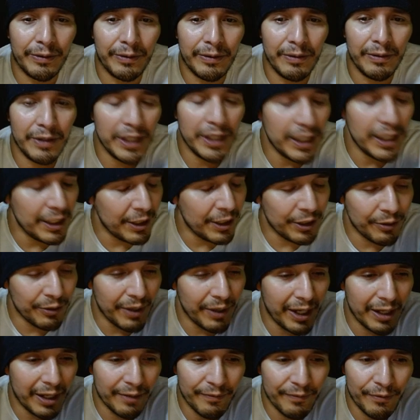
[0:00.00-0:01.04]
he knew
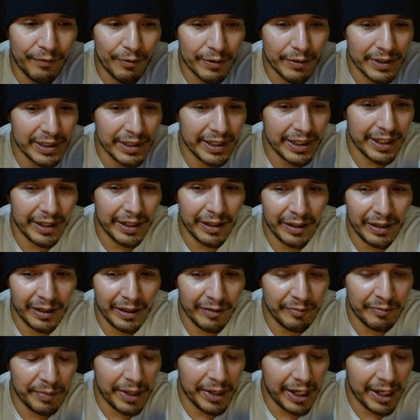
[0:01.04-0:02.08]
how to force heal
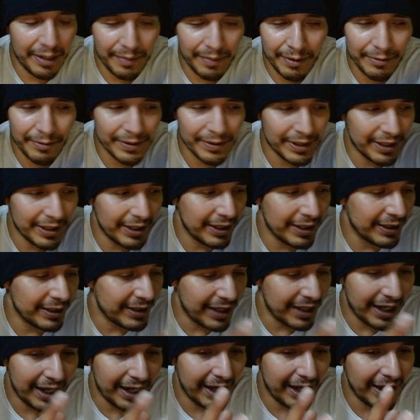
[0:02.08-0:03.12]
if Padme was gonna
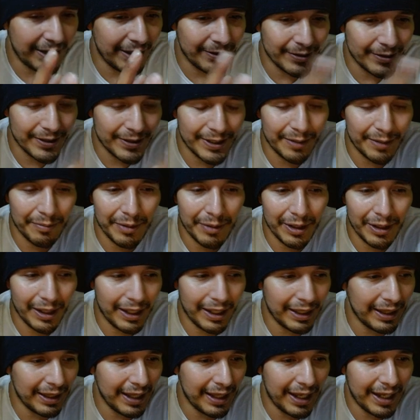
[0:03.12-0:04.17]
die or something
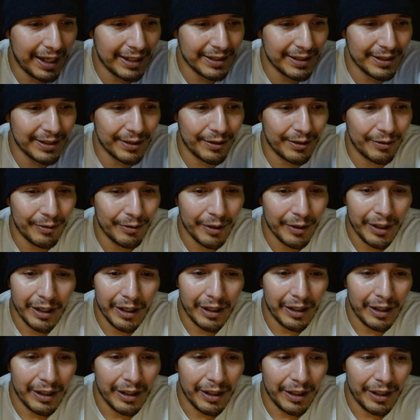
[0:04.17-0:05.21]
like that. So,
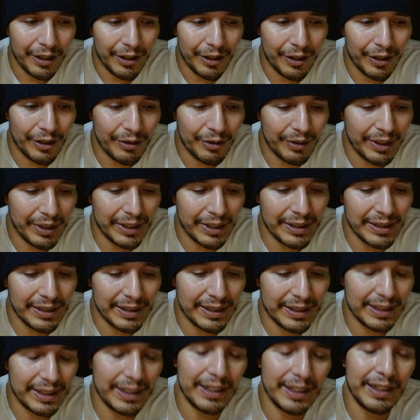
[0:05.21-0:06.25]
you know,
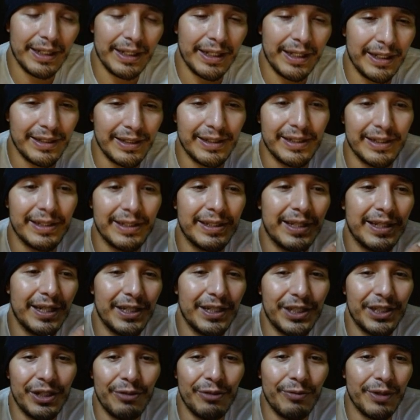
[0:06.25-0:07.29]
his his
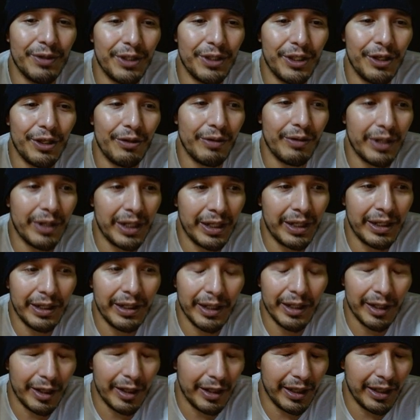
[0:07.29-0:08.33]
discussion with Yoda
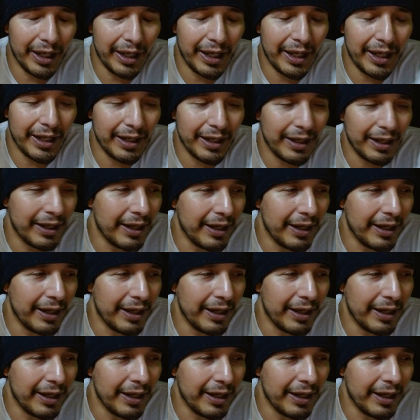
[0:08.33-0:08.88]
and